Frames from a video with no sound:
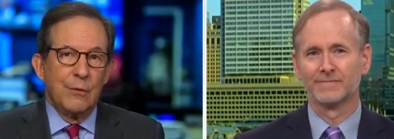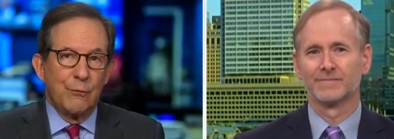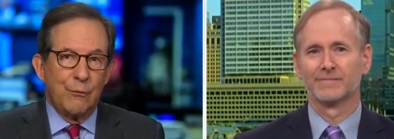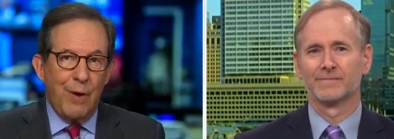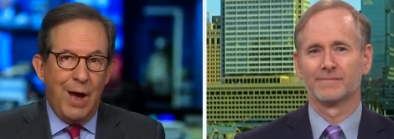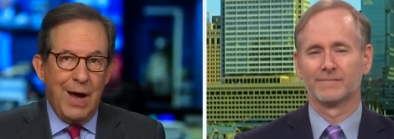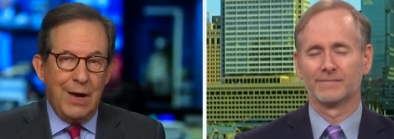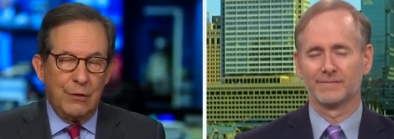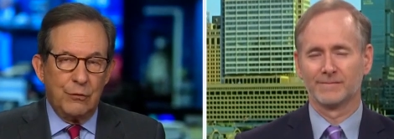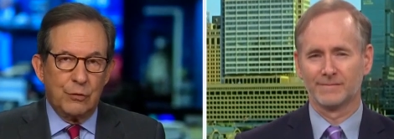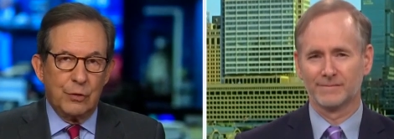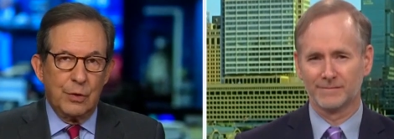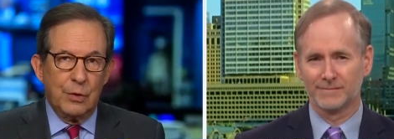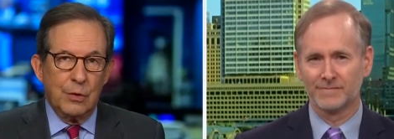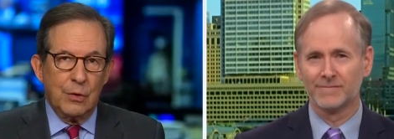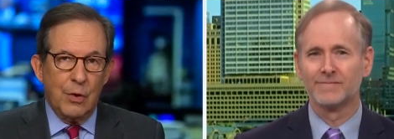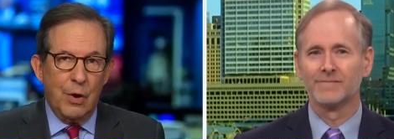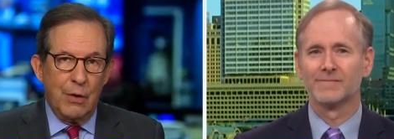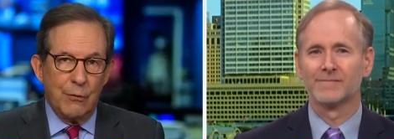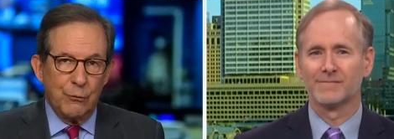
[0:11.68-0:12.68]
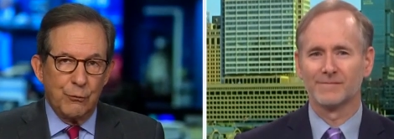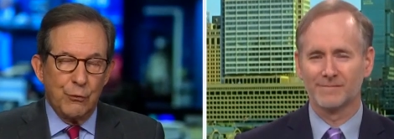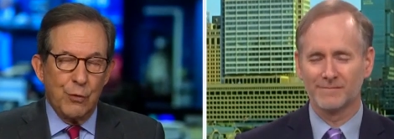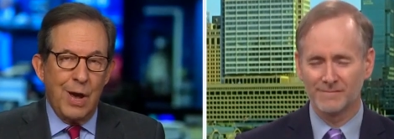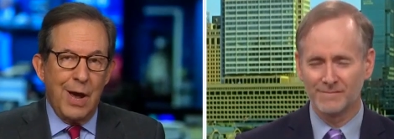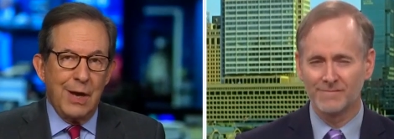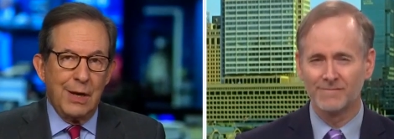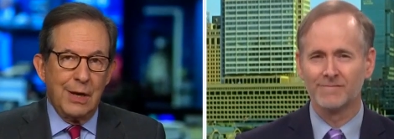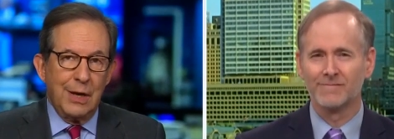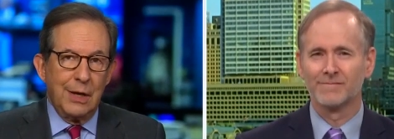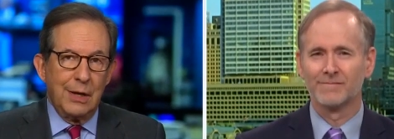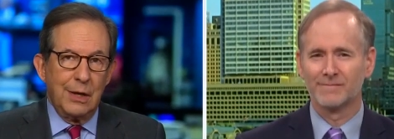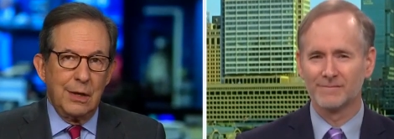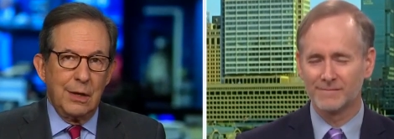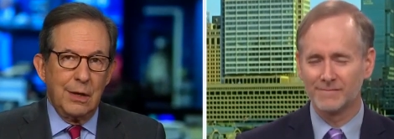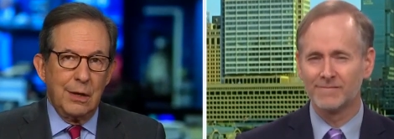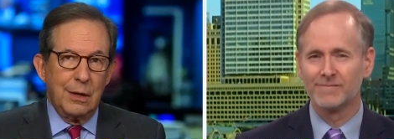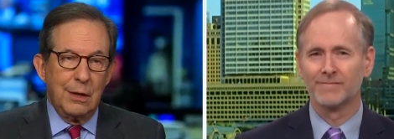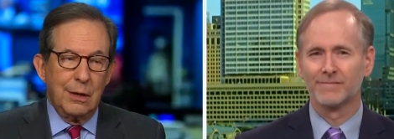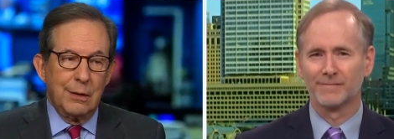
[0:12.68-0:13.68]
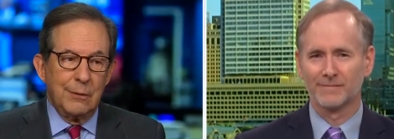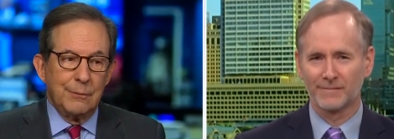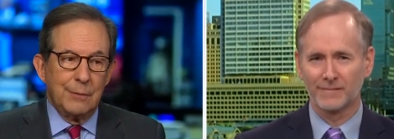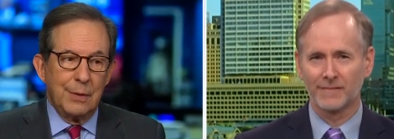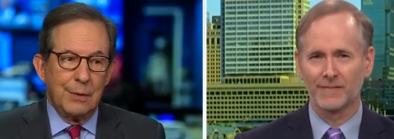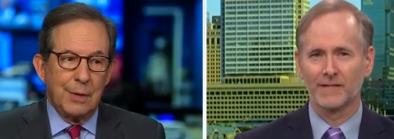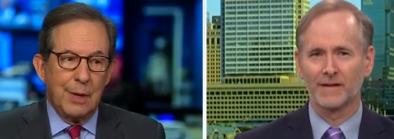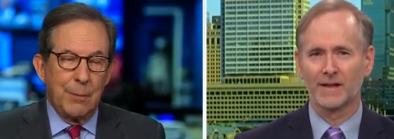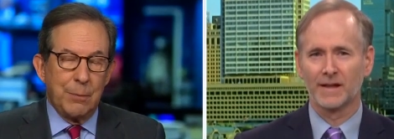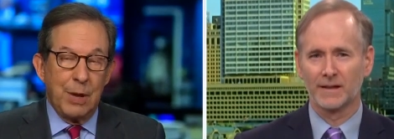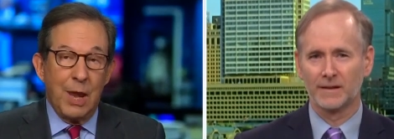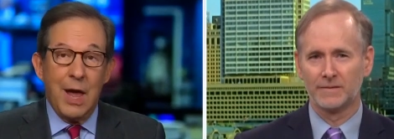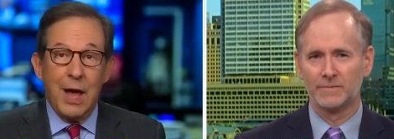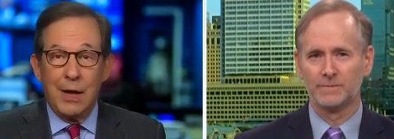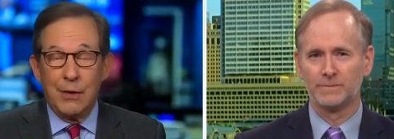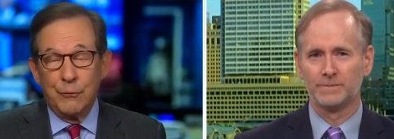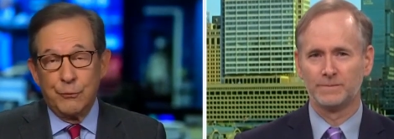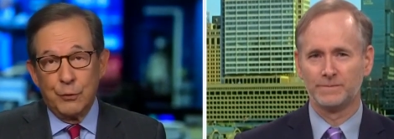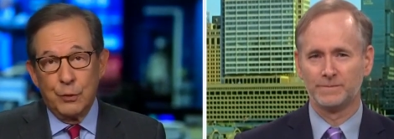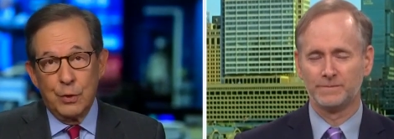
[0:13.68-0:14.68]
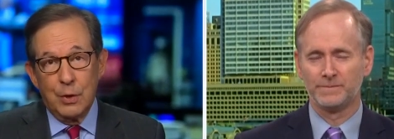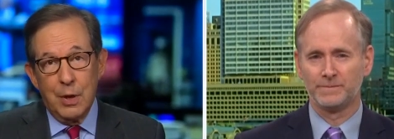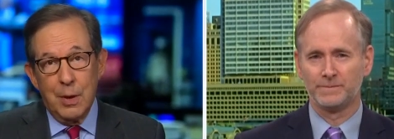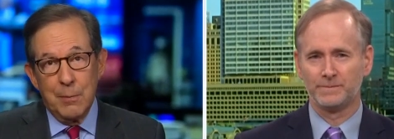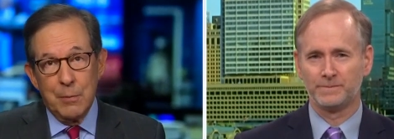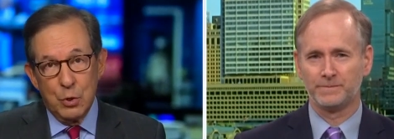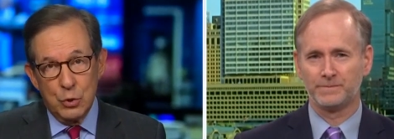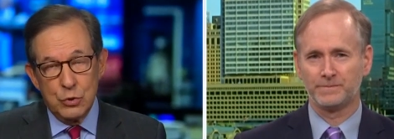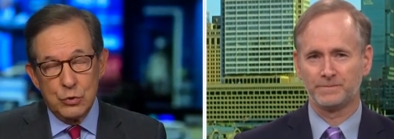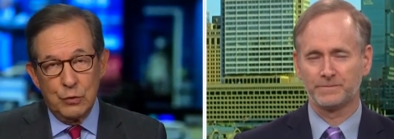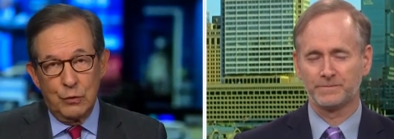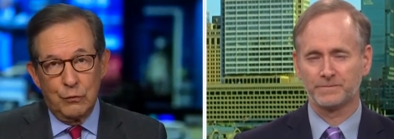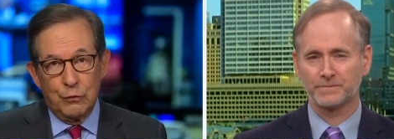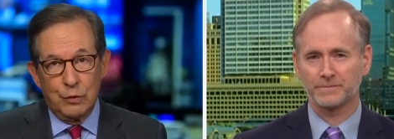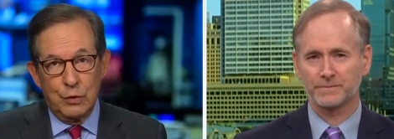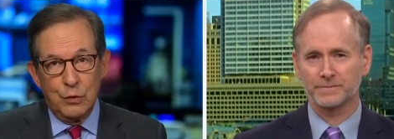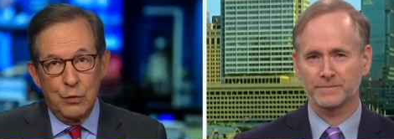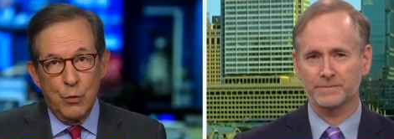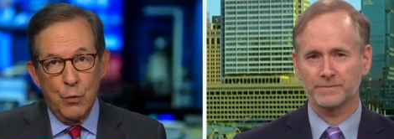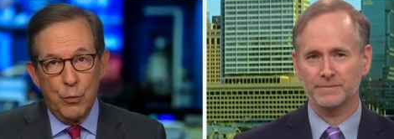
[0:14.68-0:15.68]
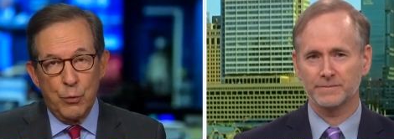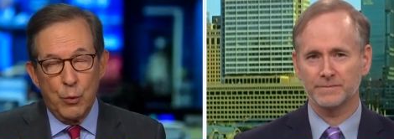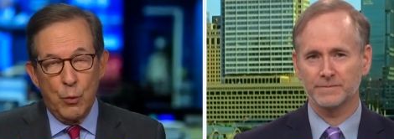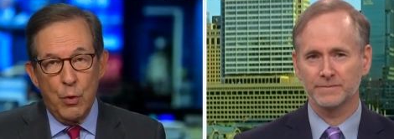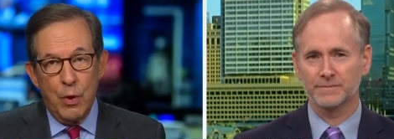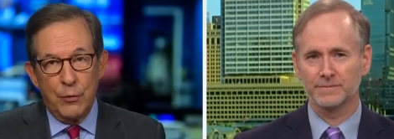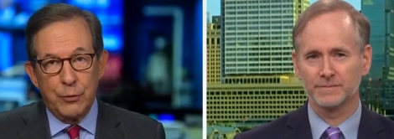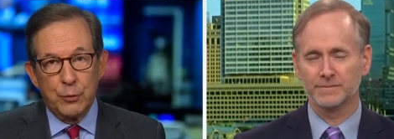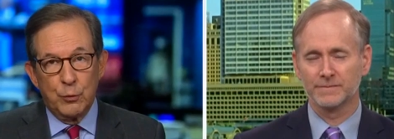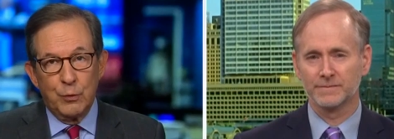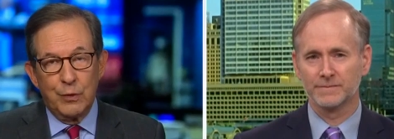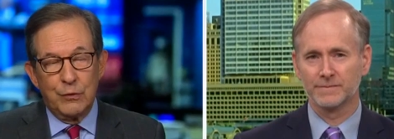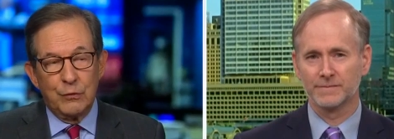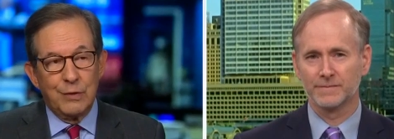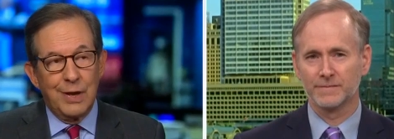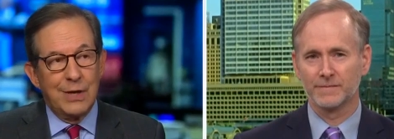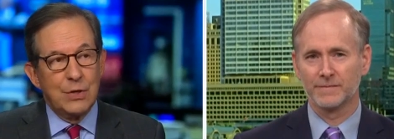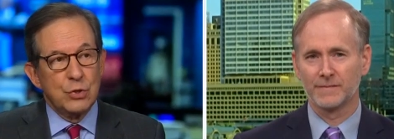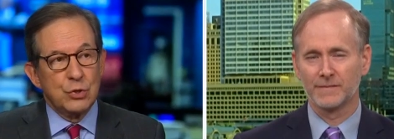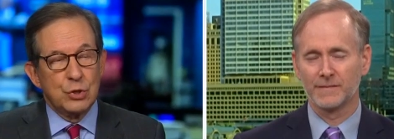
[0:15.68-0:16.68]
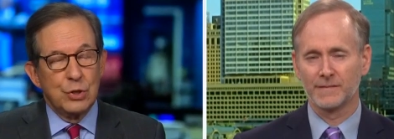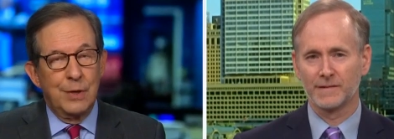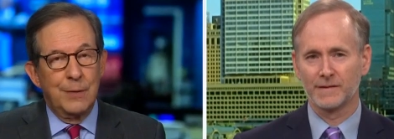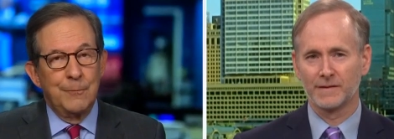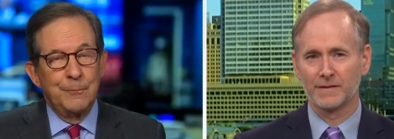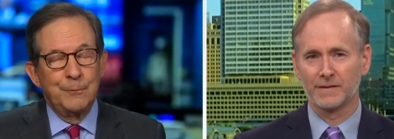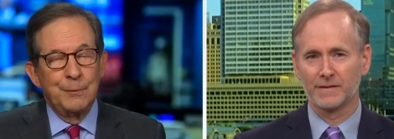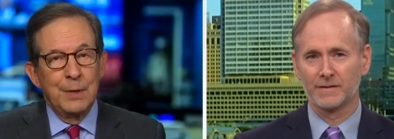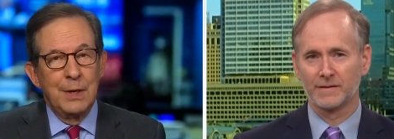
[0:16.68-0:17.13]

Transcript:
Speaker 1: Pfizer on mm -hmm. Friday uh, applied for emergency use authorization.